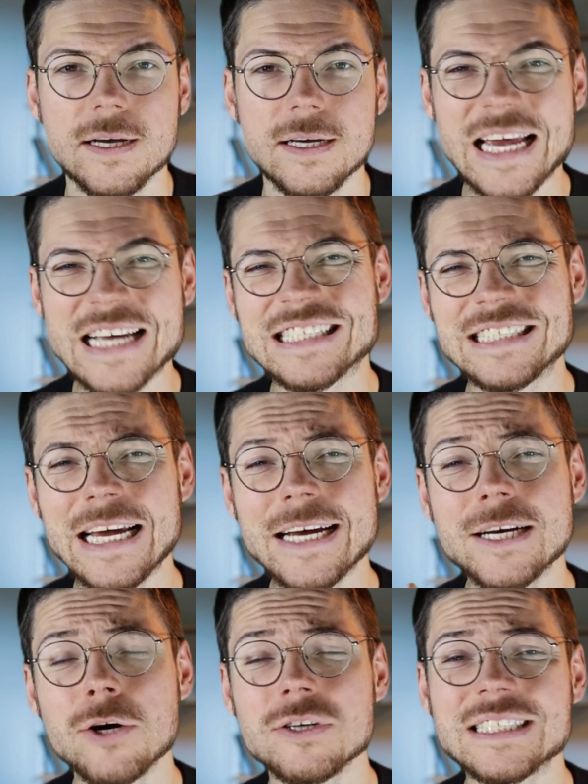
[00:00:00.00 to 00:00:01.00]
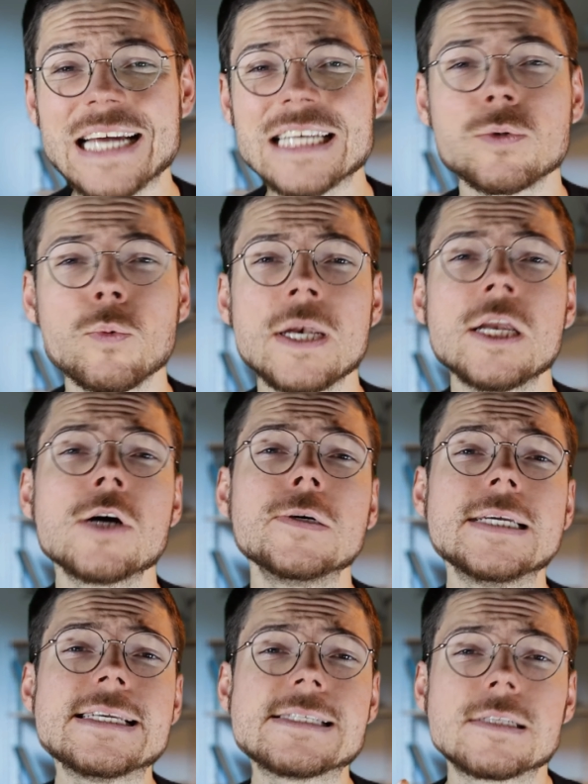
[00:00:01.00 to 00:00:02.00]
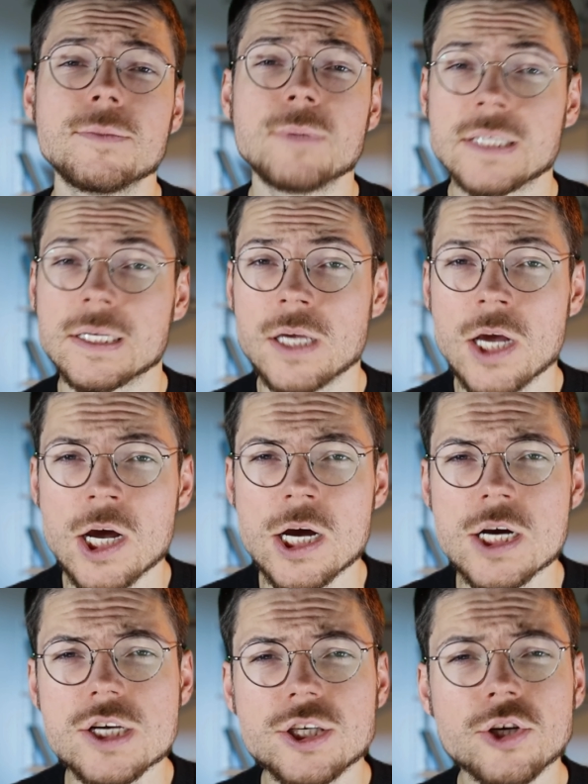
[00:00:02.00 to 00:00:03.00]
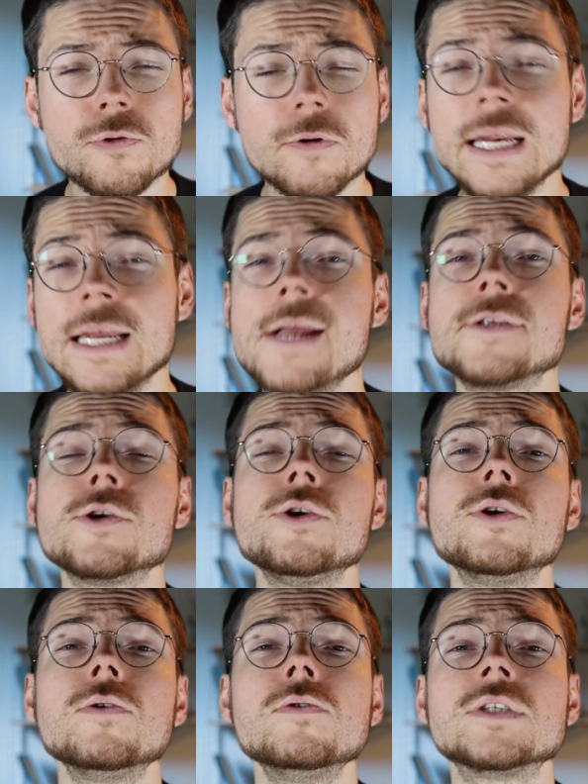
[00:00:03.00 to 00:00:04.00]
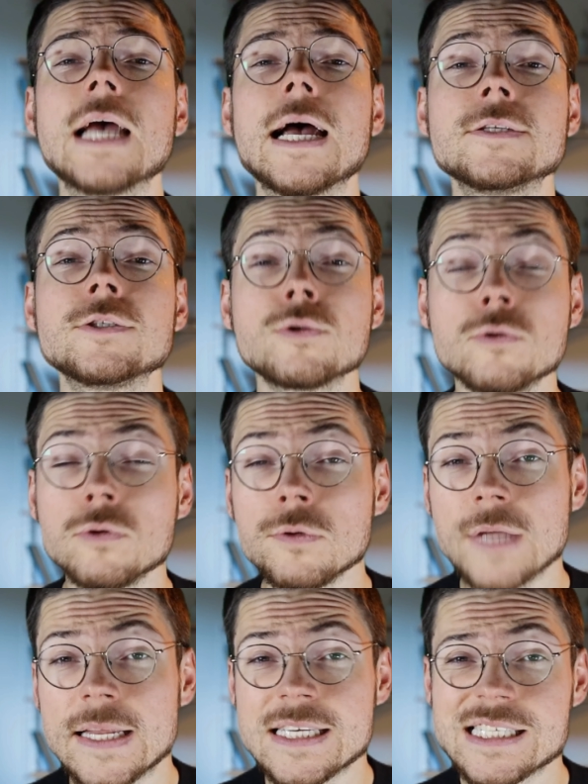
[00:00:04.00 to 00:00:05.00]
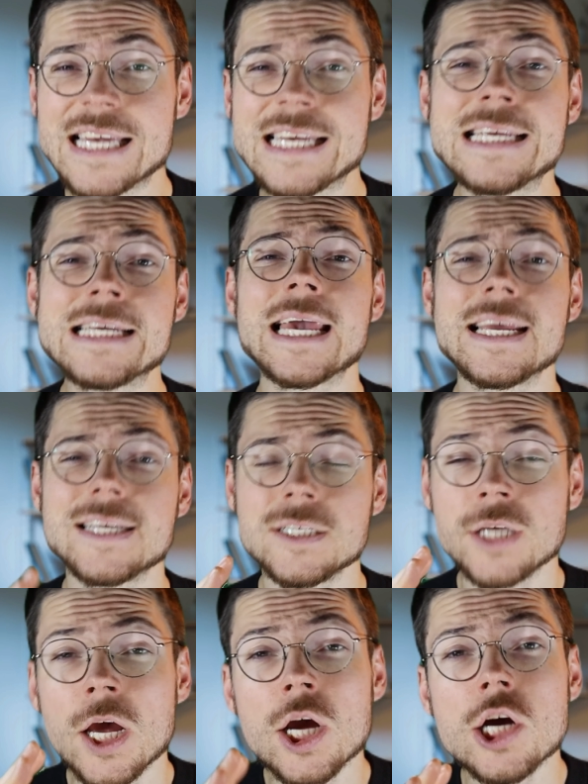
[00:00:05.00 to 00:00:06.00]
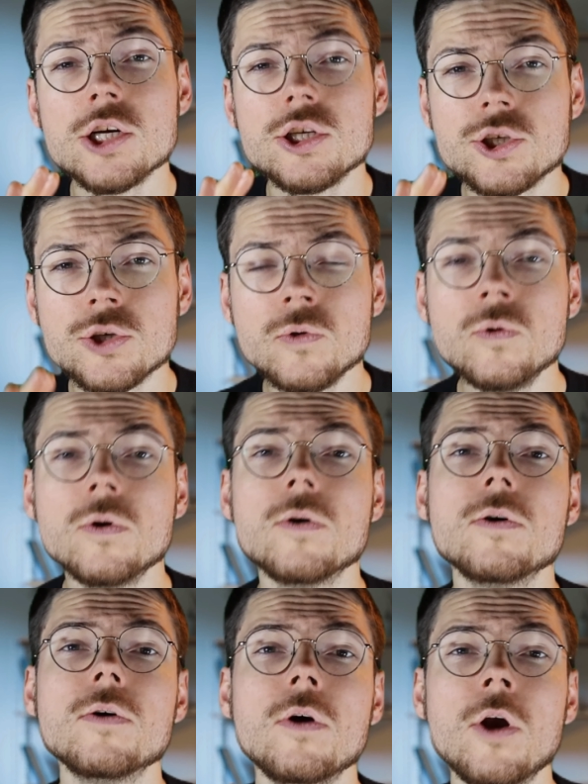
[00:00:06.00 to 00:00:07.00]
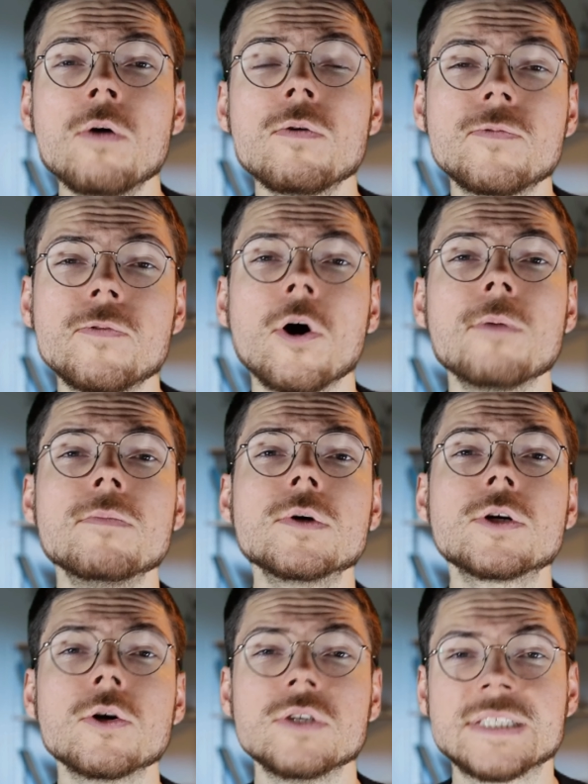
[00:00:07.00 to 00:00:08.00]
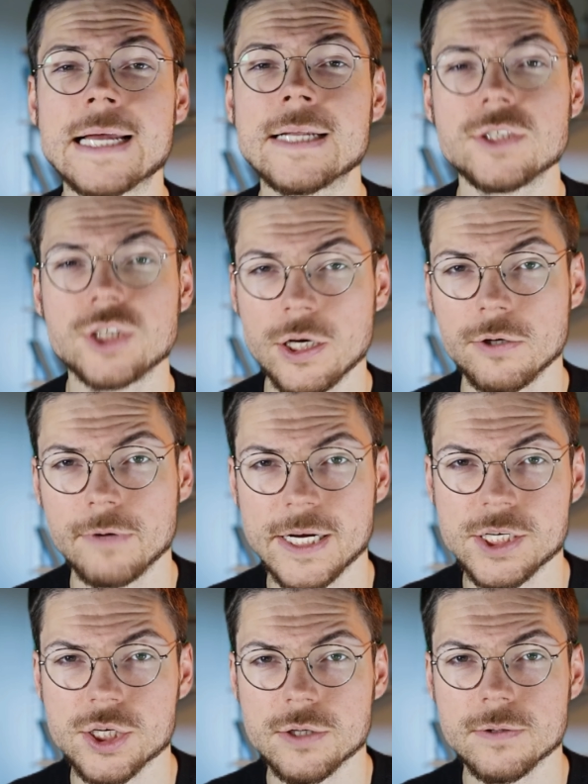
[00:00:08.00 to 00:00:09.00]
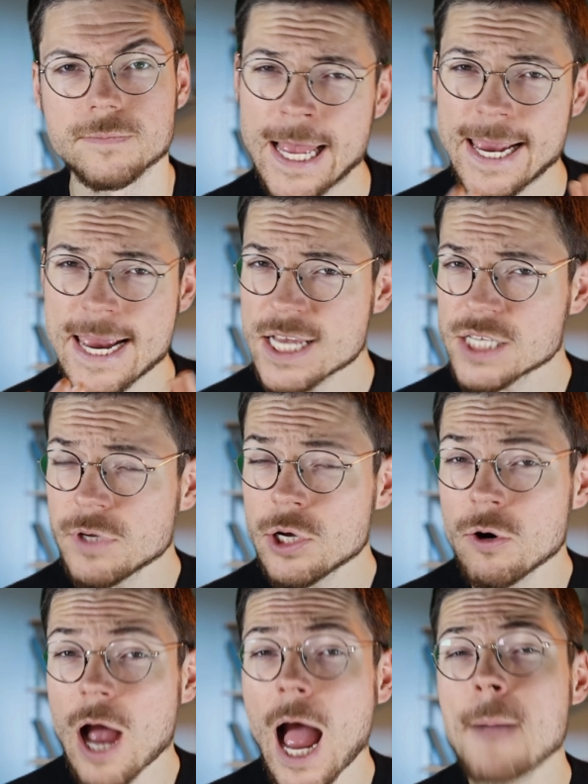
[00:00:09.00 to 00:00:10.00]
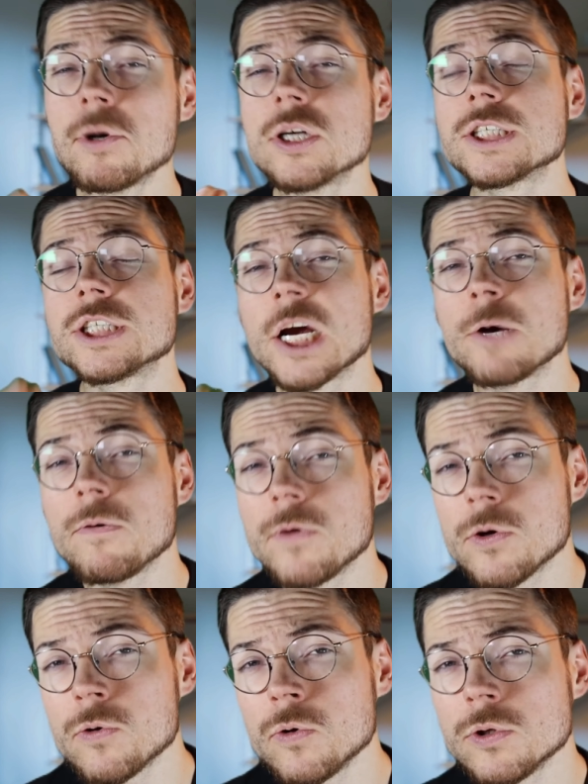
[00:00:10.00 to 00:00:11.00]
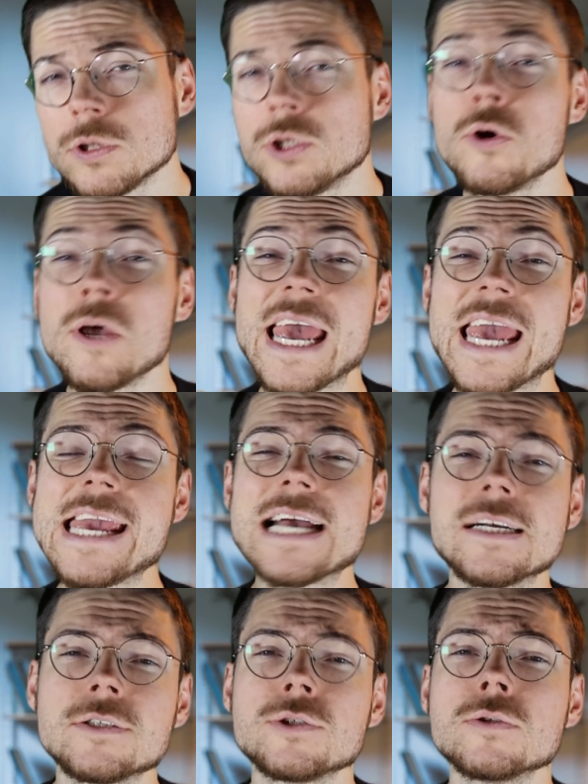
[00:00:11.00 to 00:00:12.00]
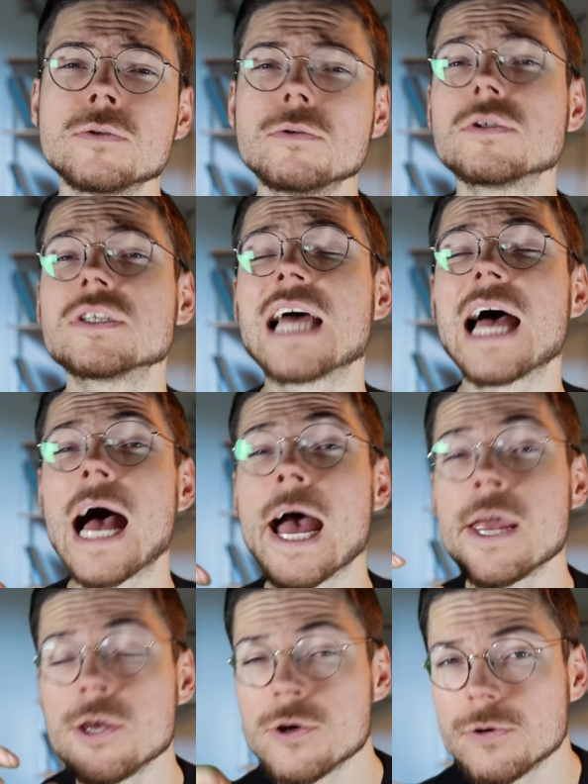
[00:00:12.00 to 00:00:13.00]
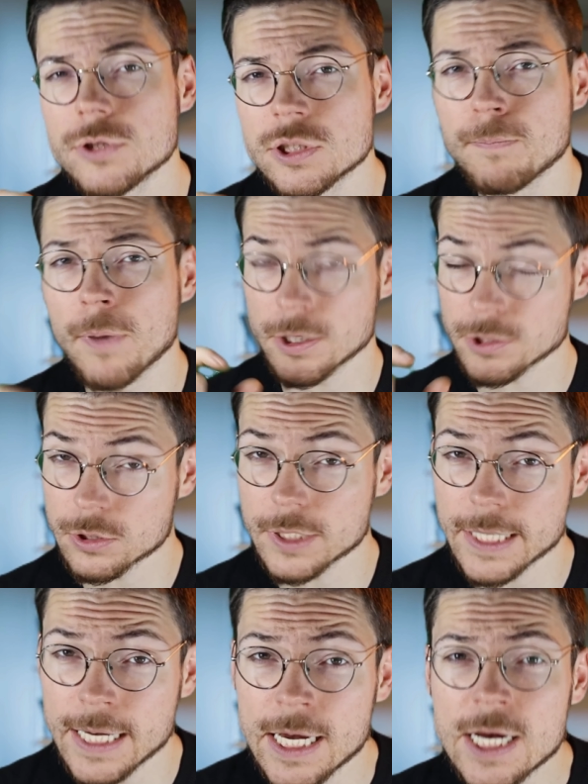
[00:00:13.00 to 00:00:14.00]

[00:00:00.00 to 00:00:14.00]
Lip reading: Yes, their context window is limited. So you really need to use a tool that is dedicated to long-form content generation. In this video, I'm going to share with you the AI tools I use personally